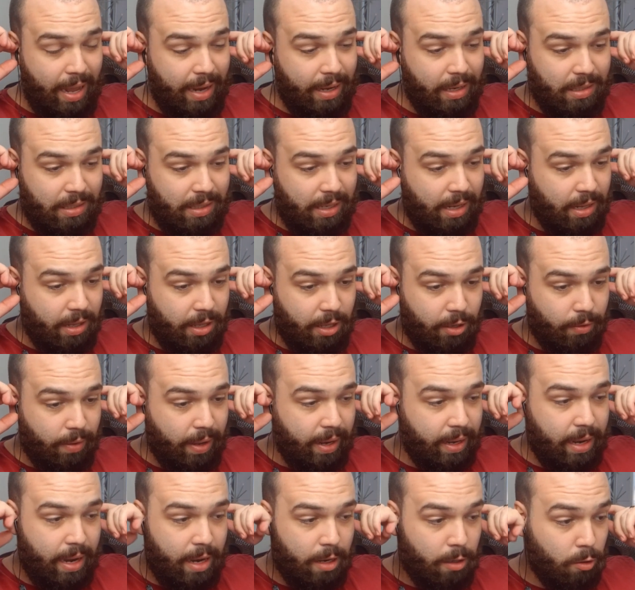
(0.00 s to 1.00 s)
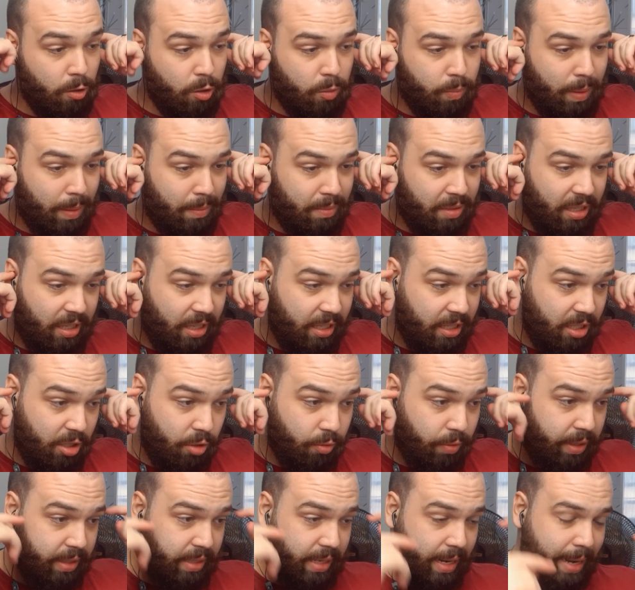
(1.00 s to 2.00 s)
I could tell you, I got goosebumps at least
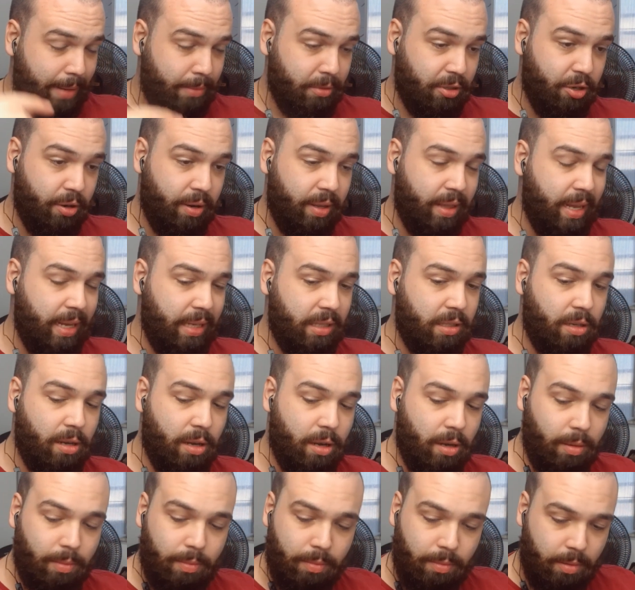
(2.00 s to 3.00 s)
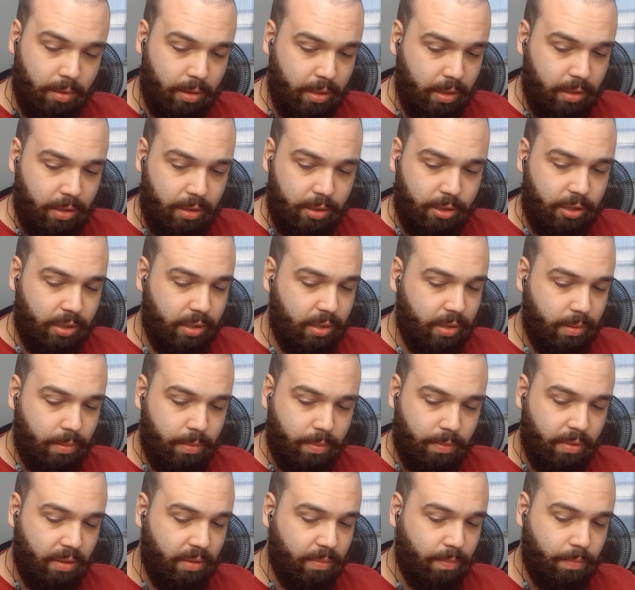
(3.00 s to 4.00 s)
three times during that song. The, just the,
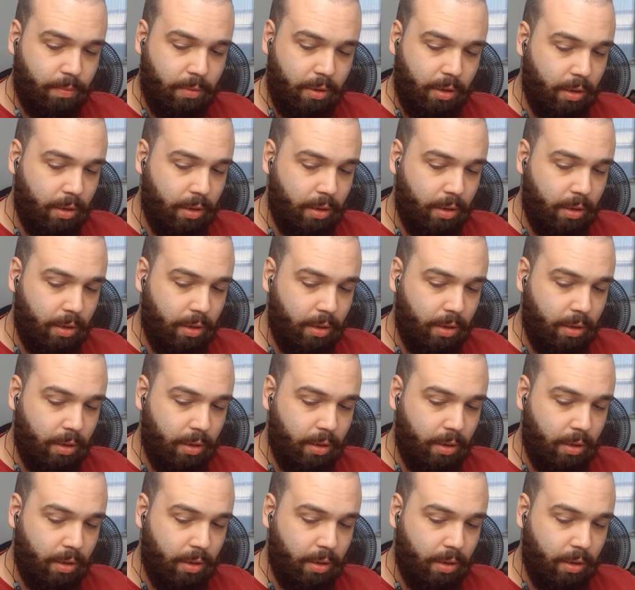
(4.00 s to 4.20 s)
the